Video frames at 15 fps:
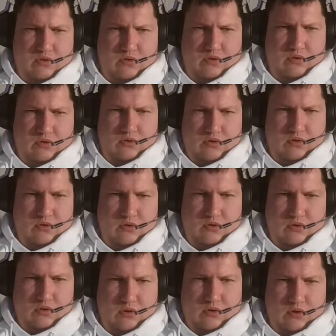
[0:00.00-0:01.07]

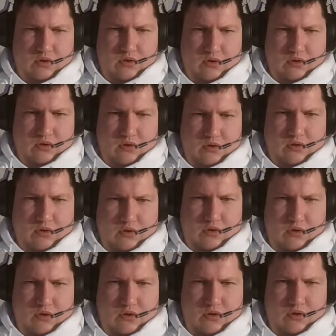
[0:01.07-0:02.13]

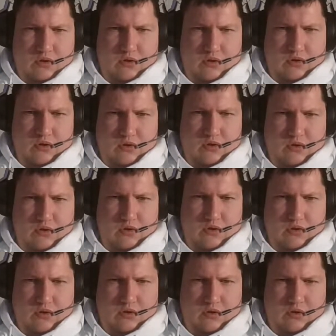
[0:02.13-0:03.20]

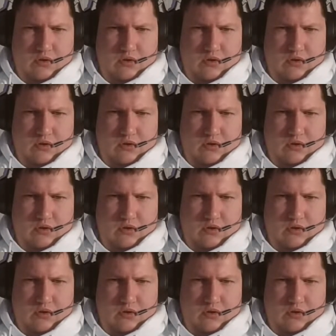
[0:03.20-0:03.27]
(no one is talking)